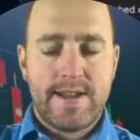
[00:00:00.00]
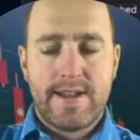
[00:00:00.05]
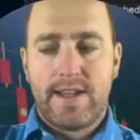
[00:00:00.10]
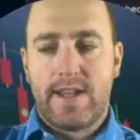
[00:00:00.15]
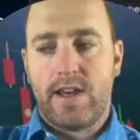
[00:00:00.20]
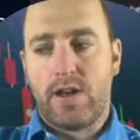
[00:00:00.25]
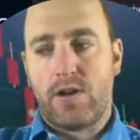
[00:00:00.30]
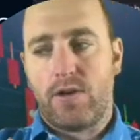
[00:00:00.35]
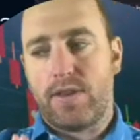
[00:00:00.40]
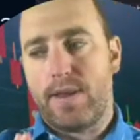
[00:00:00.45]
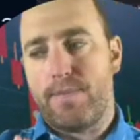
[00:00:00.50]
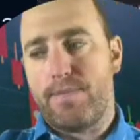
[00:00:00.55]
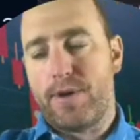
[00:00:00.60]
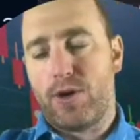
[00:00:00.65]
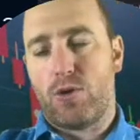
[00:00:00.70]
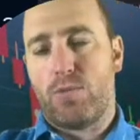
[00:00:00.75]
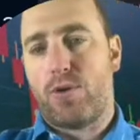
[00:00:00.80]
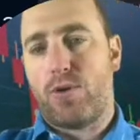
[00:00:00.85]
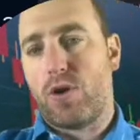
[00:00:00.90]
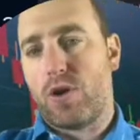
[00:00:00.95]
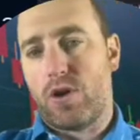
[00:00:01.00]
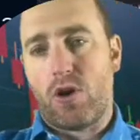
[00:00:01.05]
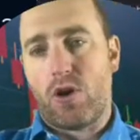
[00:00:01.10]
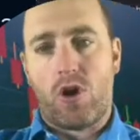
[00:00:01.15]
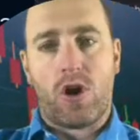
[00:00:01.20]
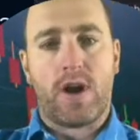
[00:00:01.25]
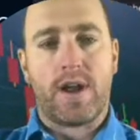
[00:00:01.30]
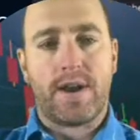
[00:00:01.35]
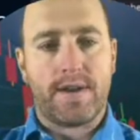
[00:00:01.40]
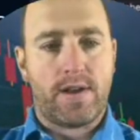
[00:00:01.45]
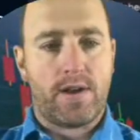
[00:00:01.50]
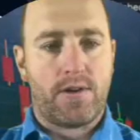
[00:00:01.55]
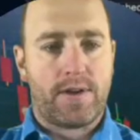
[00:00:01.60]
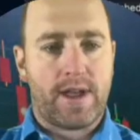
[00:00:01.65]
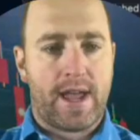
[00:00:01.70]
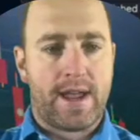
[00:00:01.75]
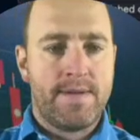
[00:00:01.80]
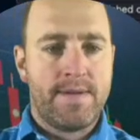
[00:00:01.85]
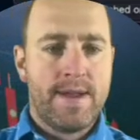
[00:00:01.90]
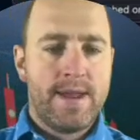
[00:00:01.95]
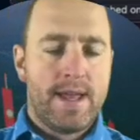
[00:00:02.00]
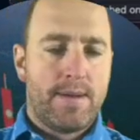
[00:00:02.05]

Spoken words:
you know, the middle part on. Okay.